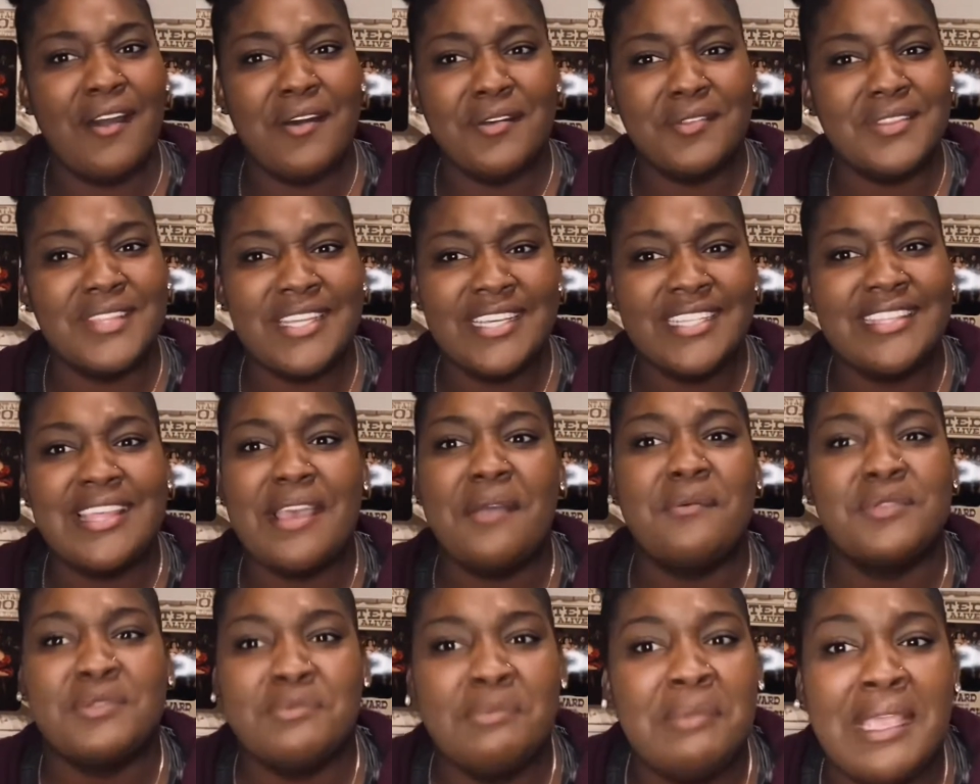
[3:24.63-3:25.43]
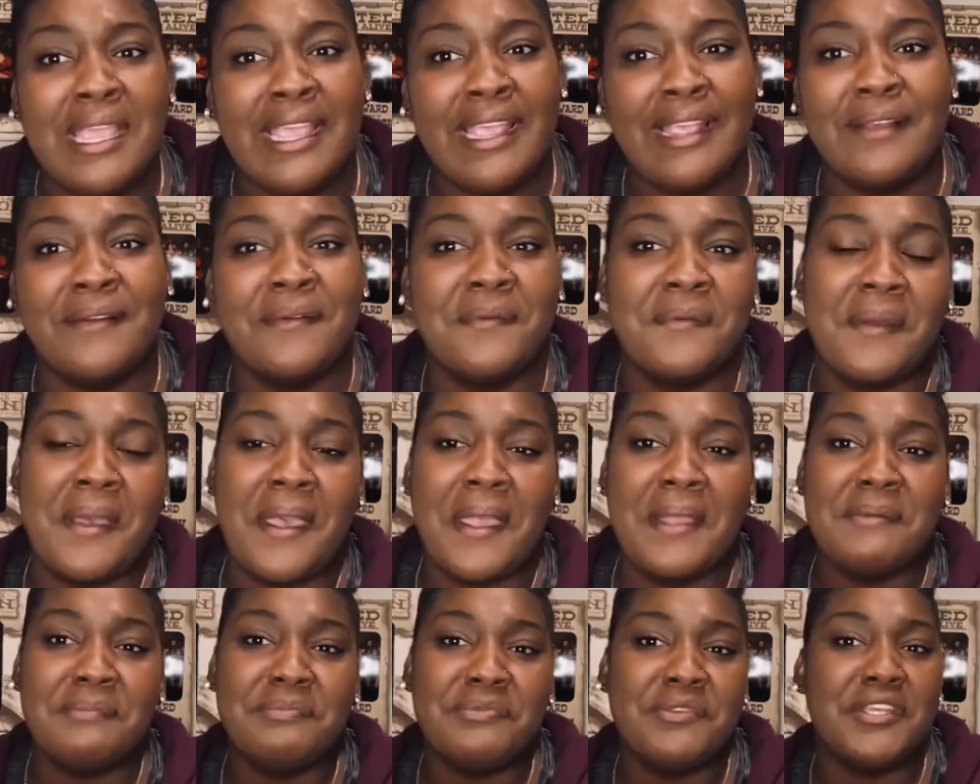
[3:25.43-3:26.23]
I think that was me,
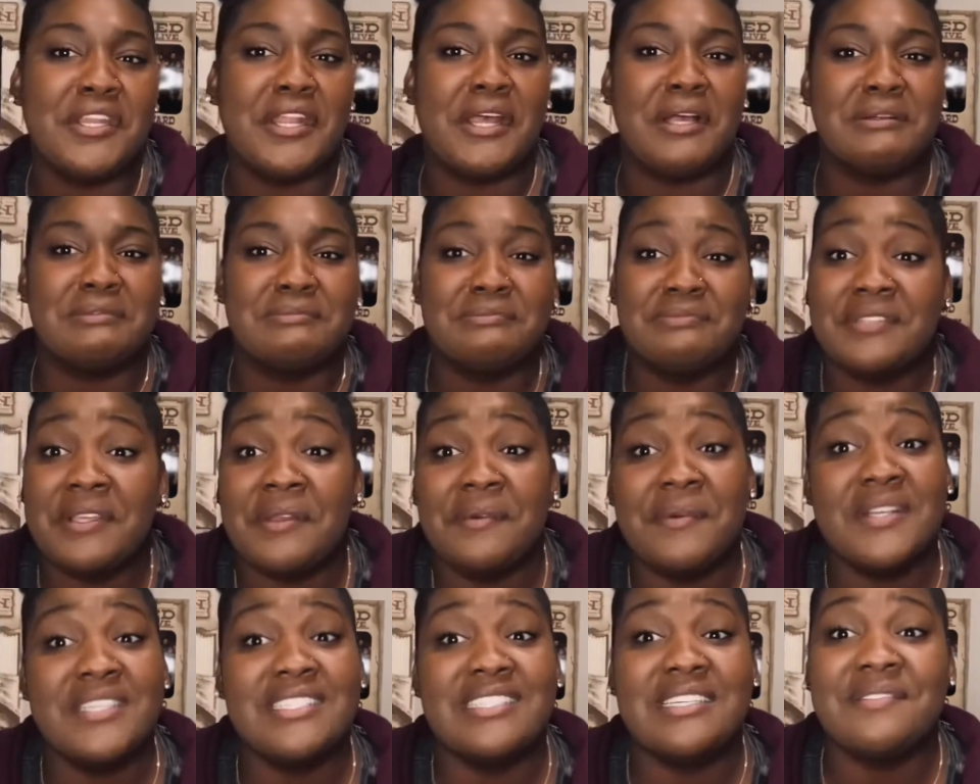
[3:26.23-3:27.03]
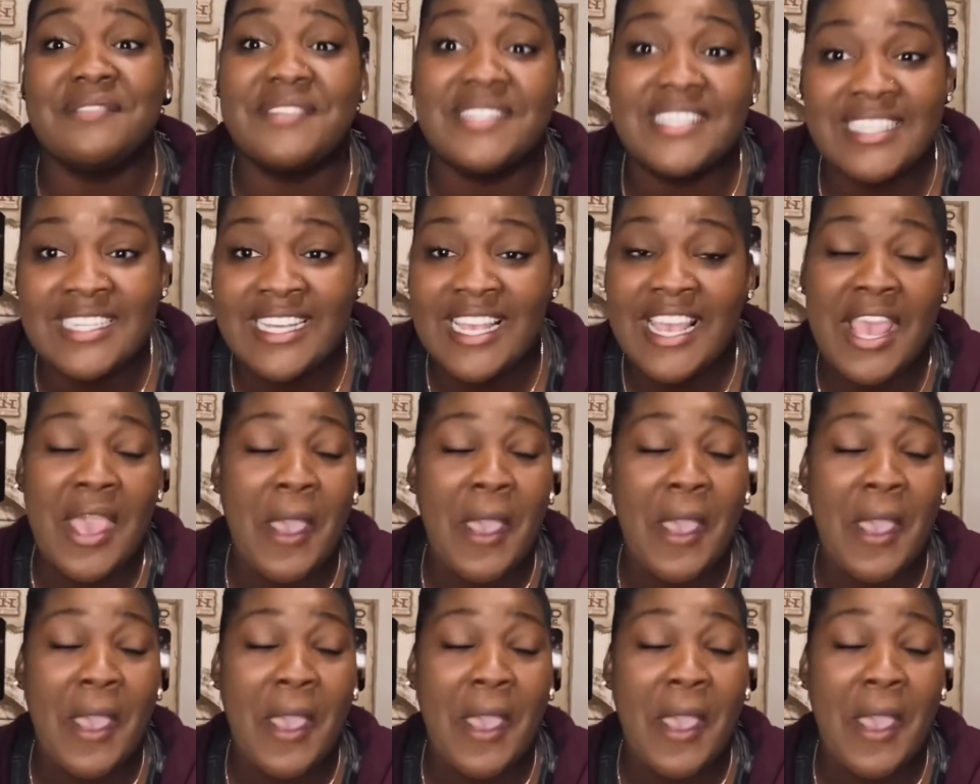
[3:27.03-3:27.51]
okay? It wasn't me.